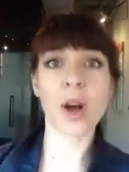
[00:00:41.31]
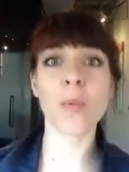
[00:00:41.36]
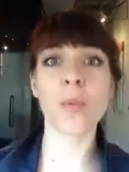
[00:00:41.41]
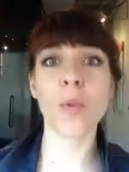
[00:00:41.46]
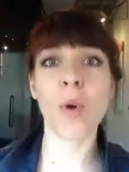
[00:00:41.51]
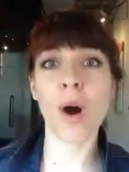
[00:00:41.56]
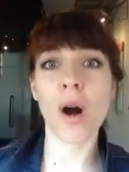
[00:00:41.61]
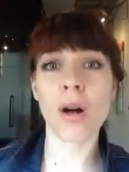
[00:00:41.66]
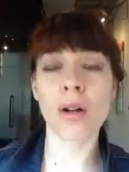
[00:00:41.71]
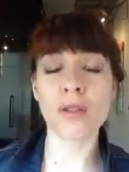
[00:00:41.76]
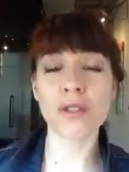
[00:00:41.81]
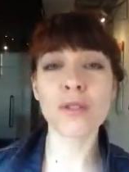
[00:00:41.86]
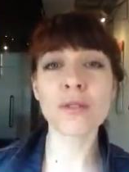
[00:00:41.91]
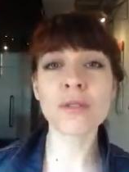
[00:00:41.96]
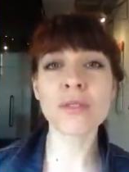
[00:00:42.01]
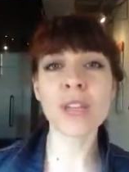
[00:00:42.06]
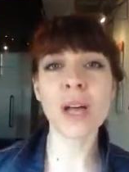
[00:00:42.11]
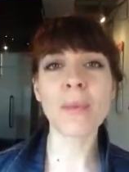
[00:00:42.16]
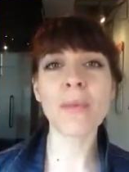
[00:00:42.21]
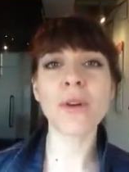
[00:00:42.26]
up walls, who
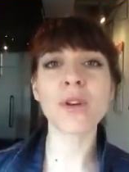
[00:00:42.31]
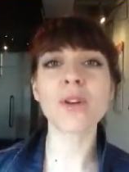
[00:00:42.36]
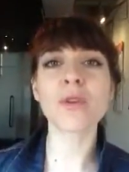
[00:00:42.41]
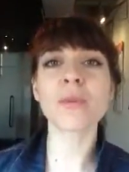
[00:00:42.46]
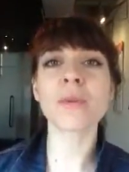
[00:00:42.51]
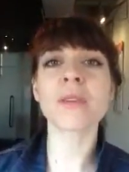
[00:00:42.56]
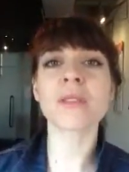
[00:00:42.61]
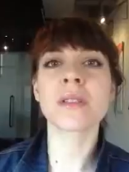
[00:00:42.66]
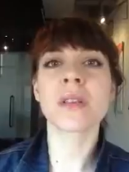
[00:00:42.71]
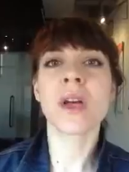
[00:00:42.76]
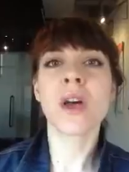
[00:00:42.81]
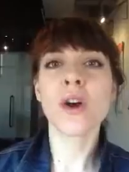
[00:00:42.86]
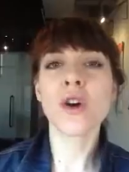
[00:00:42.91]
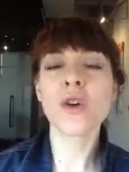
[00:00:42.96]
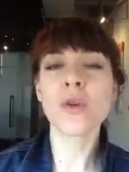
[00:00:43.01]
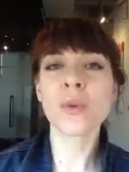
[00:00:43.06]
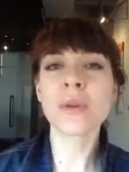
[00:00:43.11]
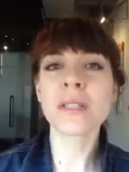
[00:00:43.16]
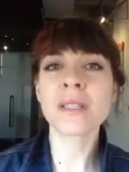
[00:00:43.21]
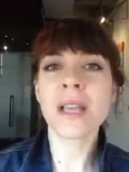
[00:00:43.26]
someone who was
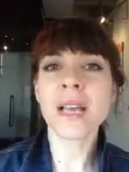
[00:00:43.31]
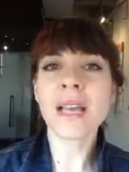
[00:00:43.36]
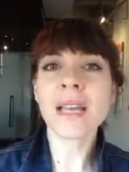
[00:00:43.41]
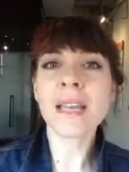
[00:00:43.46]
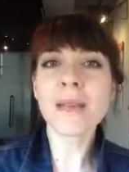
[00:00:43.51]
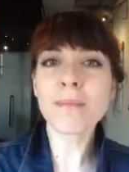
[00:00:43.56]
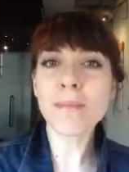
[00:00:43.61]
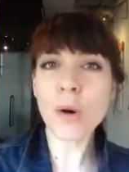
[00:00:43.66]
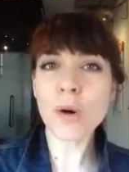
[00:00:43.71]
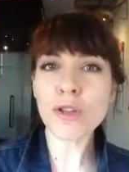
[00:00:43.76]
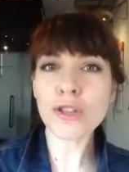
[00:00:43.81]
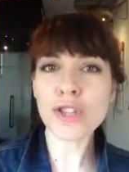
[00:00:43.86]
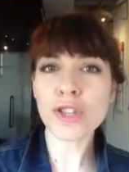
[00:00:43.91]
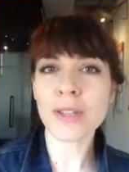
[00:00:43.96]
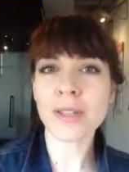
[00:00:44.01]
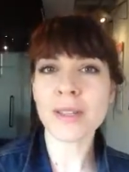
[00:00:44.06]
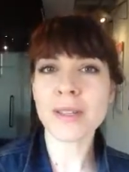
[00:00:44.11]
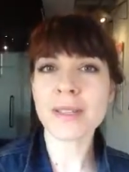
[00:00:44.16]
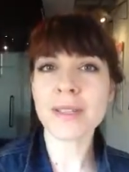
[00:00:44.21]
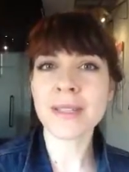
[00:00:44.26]
who was
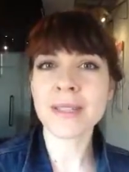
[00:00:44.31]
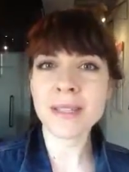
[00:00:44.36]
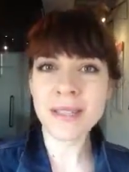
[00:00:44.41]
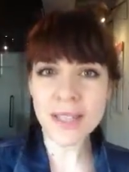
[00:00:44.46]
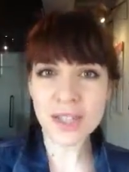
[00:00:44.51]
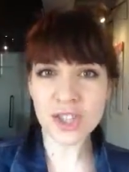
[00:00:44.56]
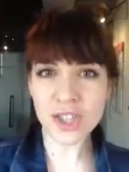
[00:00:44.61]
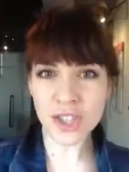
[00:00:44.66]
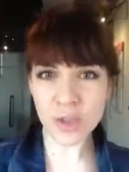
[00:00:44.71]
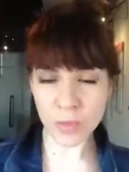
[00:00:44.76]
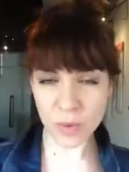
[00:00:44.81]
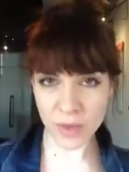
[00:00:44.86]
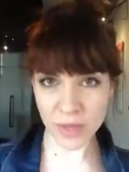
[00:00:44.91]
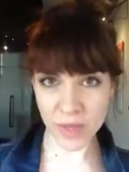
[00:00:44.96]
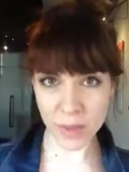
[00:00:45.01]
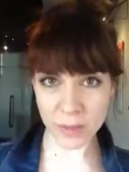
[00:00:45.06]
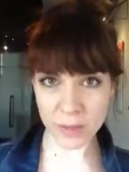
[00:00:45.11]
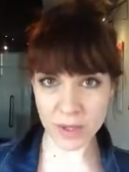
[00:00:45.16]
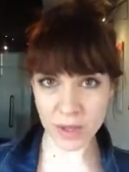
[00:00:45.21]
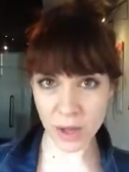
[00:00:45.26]
emotionally stingy with
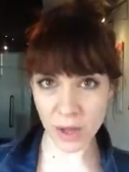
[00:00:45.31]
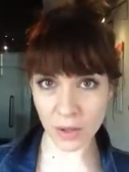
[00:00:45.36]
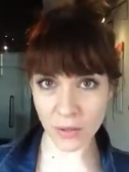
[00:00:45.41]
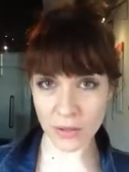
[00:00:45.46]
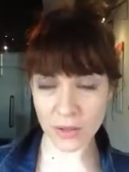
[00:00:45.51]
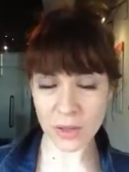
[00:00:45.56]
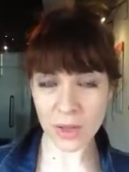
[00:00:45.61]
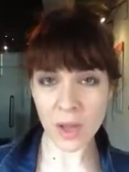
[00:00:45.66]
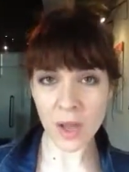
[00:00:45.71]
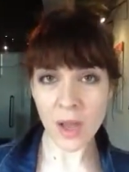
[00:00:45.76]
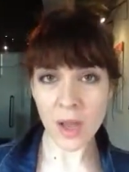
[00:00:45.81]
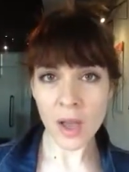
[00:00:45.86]
themselves.